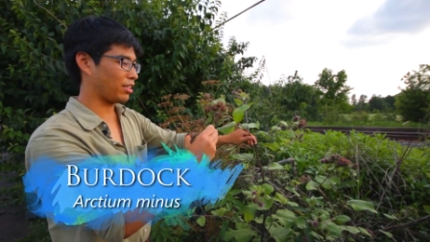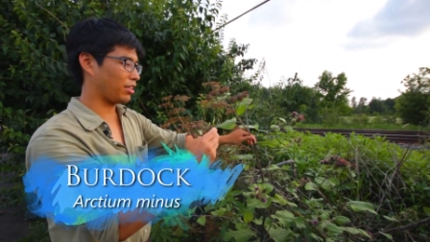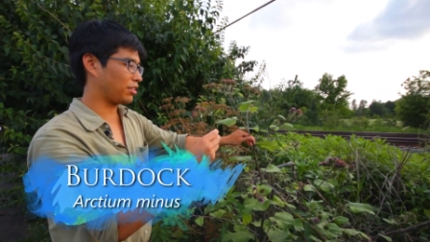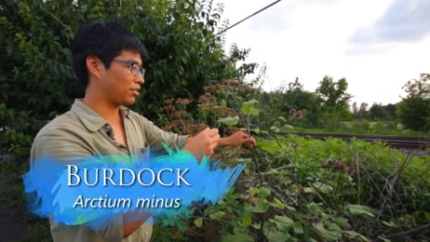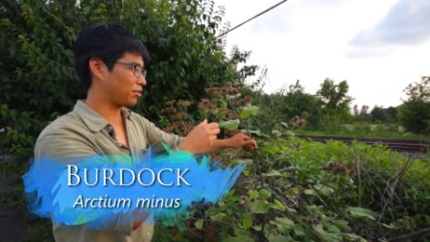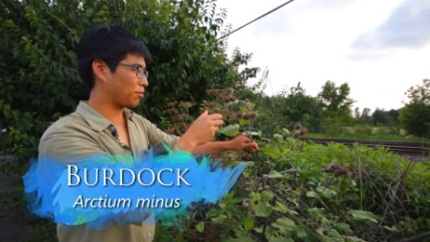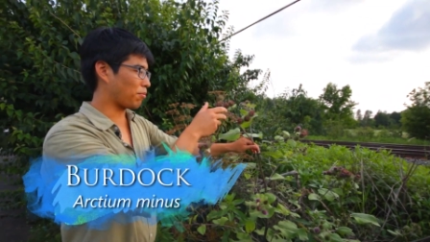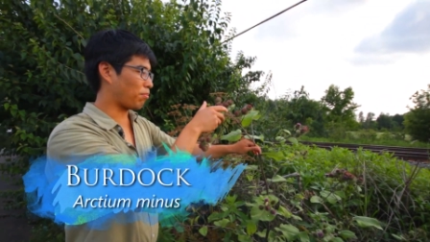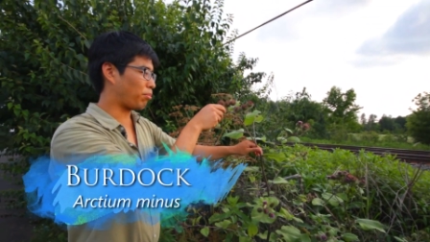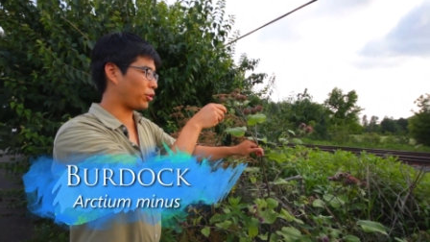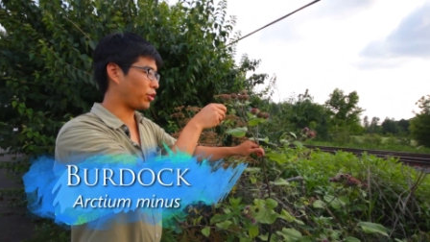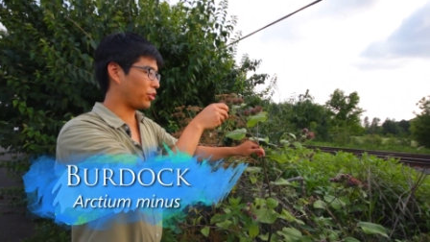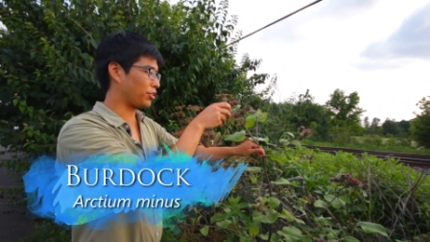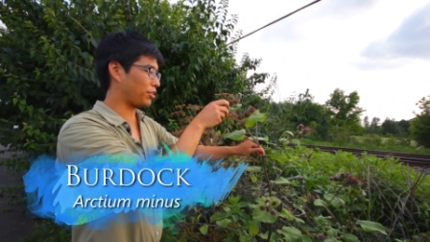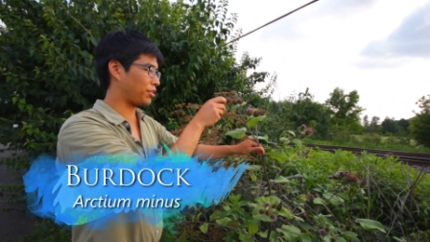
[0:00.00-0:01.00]
these
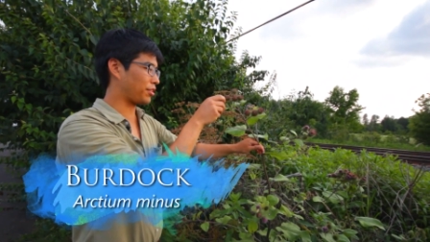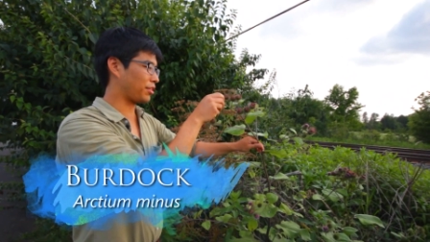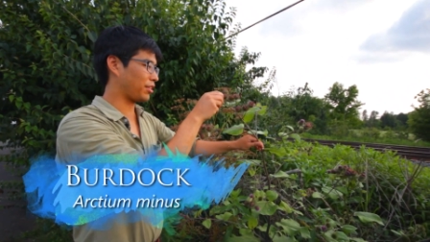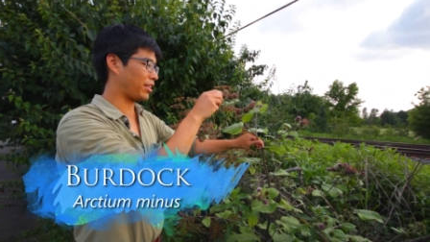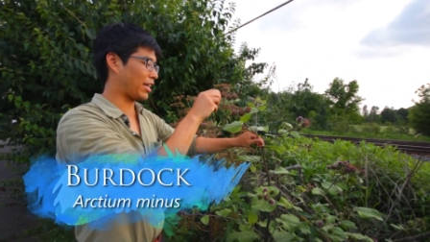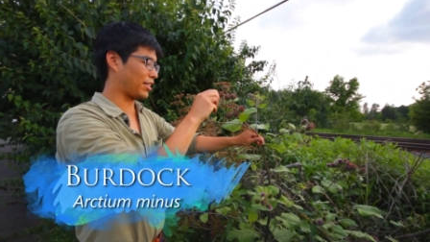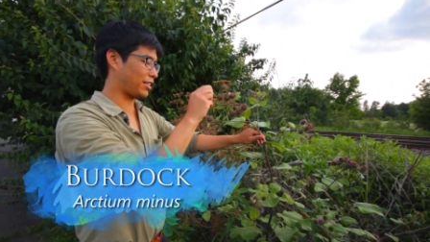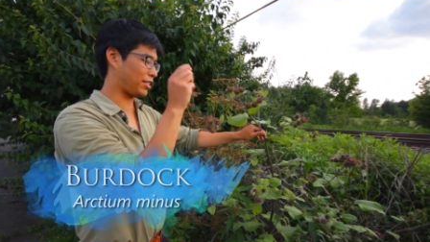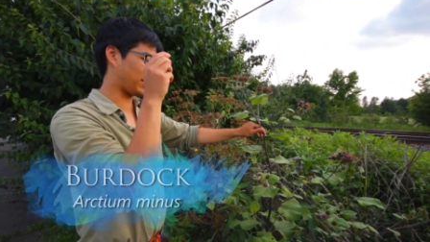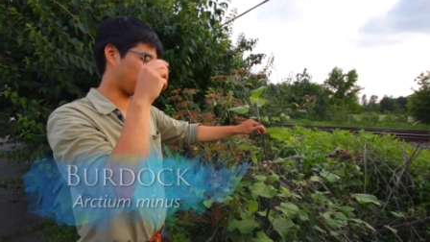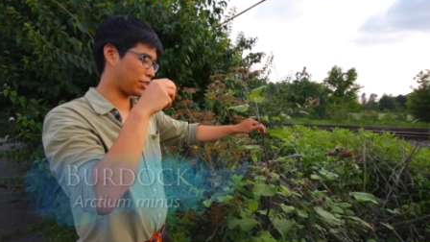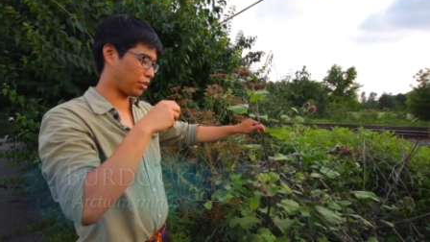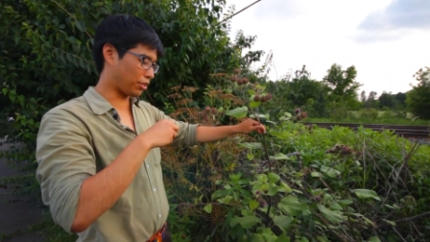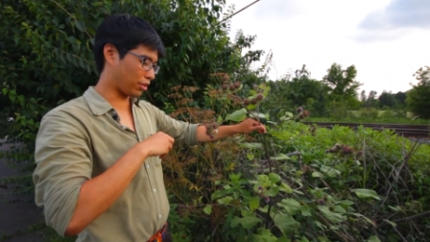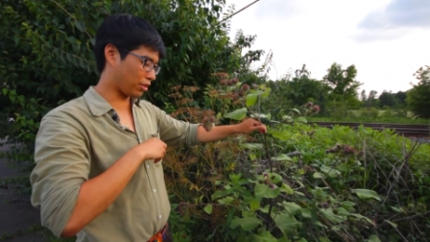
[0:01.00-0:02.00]
burrs that
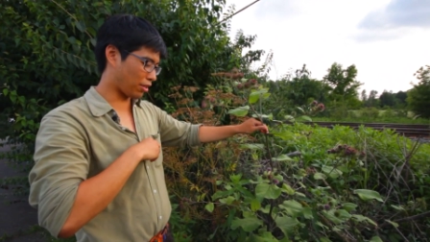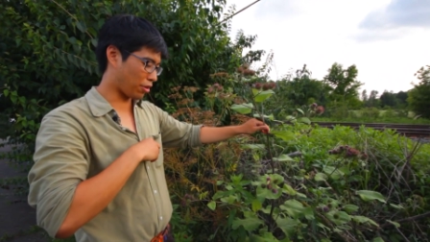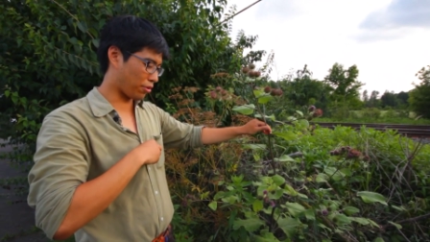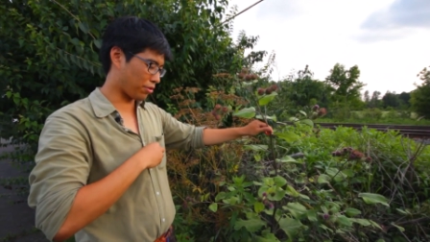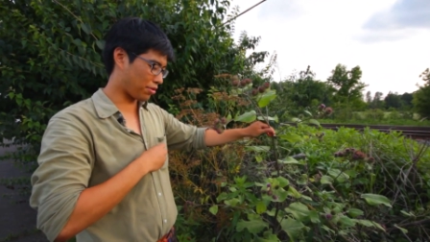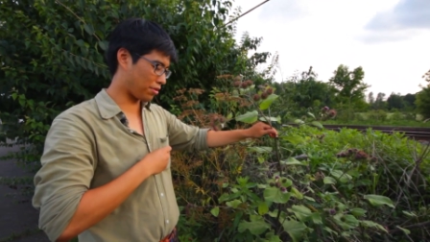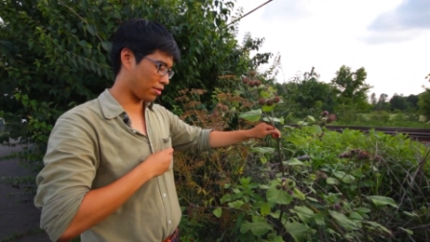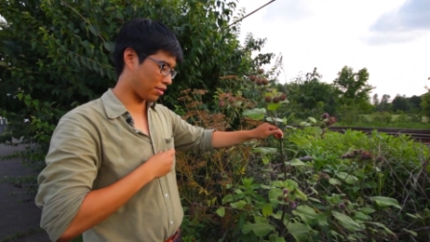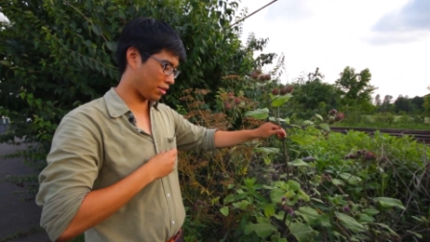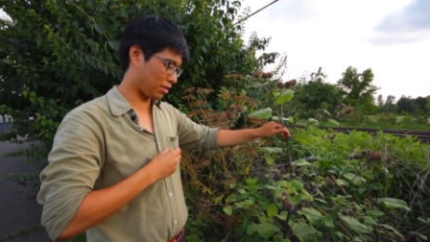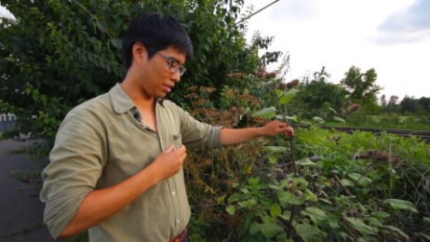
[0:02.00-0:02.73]
stick to your clothes.